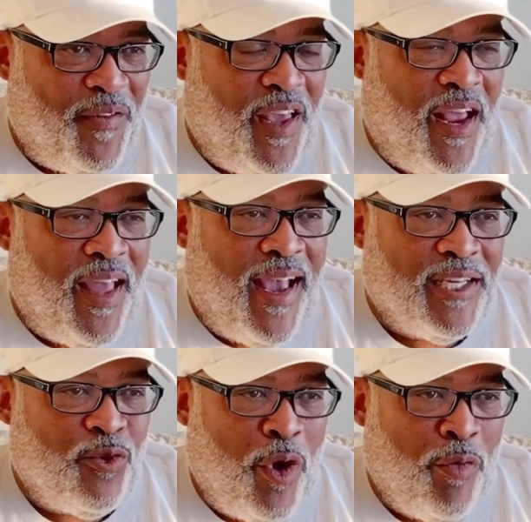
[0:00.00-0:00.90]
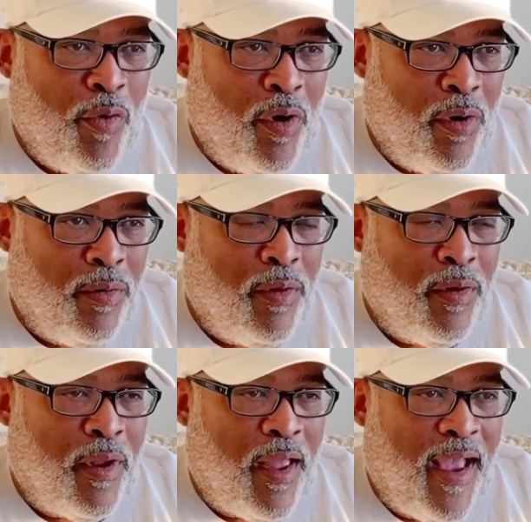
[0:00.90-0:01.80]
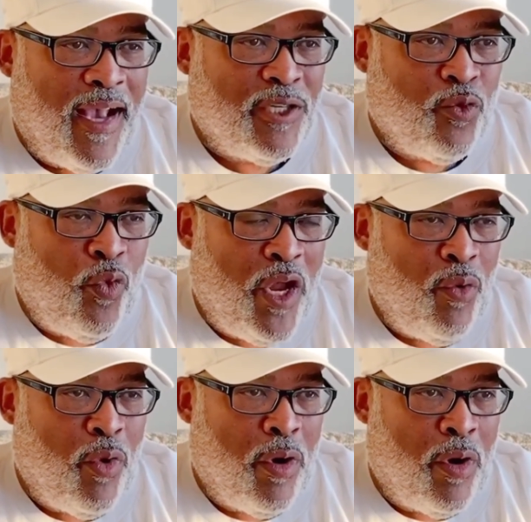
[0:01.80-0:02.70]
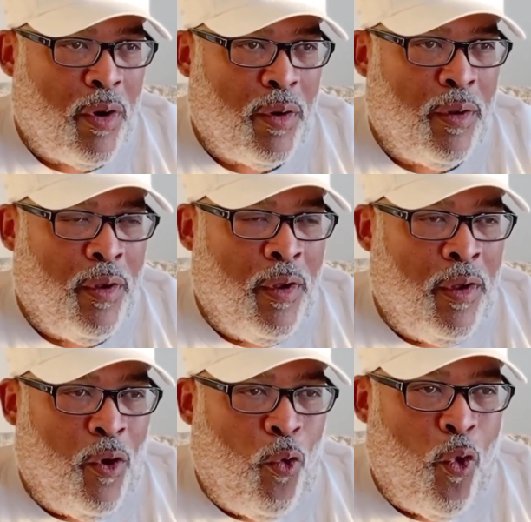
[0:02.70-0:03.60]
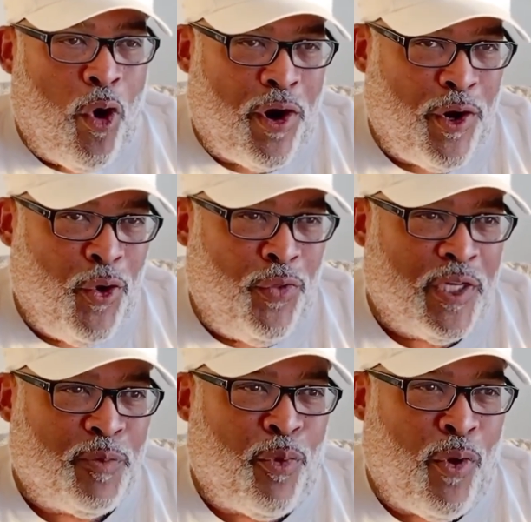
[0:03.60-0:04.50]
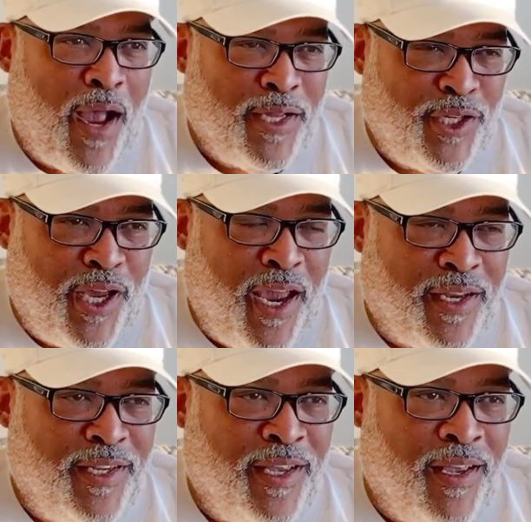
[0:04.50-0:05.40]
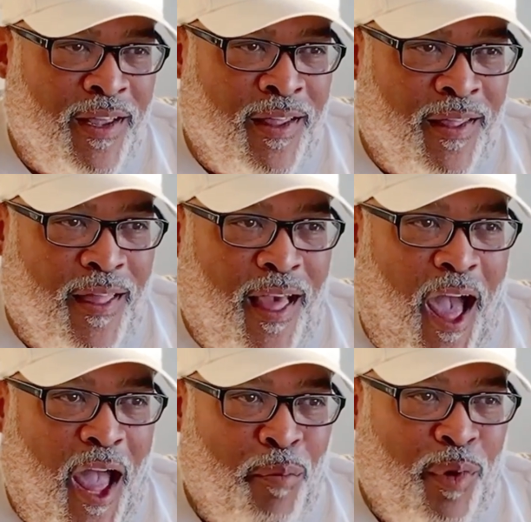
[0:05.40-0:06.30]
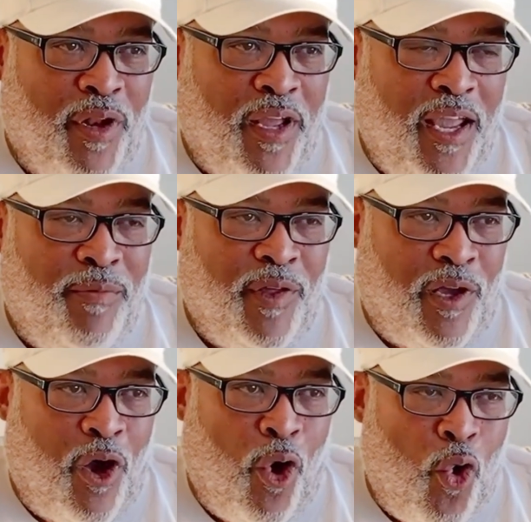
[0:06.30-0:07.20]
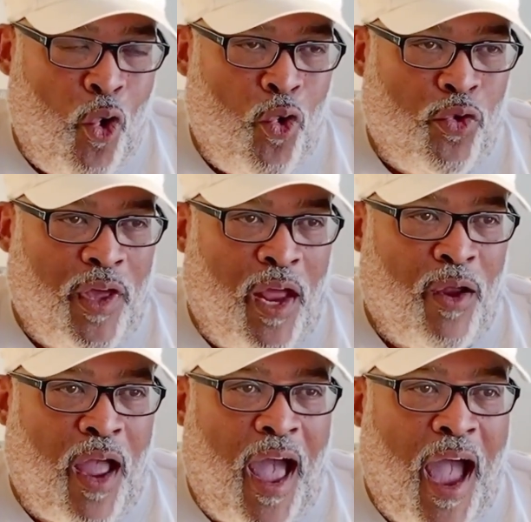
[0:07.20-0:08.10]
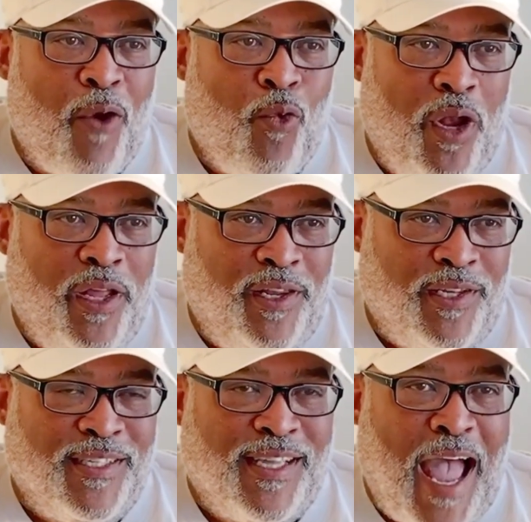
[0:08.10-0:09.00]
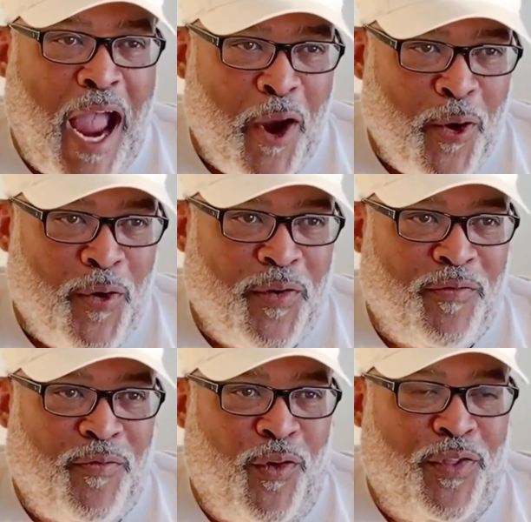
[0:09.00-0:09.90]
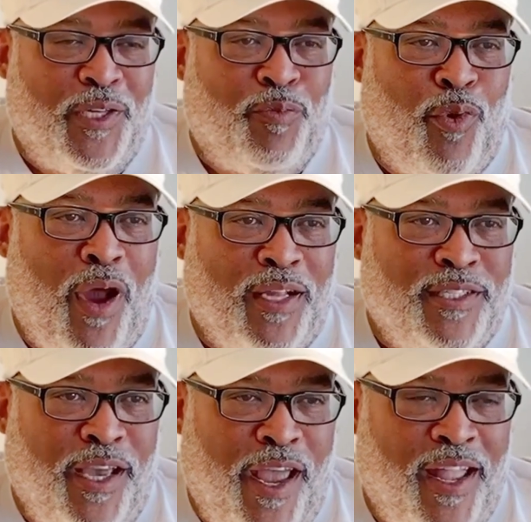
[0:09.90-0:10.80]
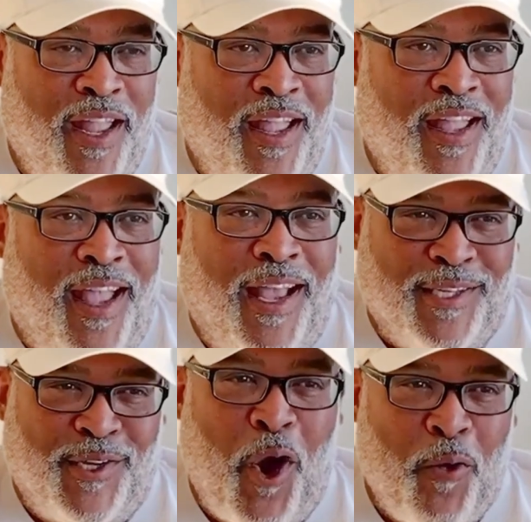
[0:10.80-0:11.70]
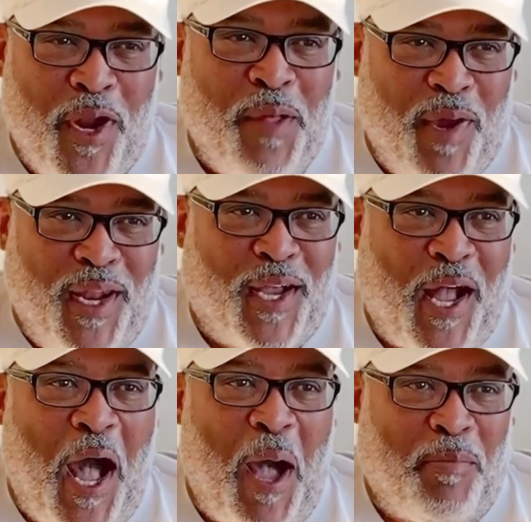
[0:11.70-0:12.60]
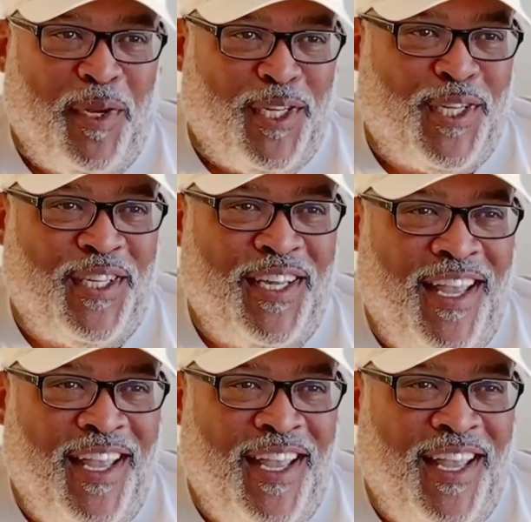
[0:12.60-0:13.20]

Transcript: that as we were as we were working on this project, I believe the goal that I really desired for this project has already been accomplished.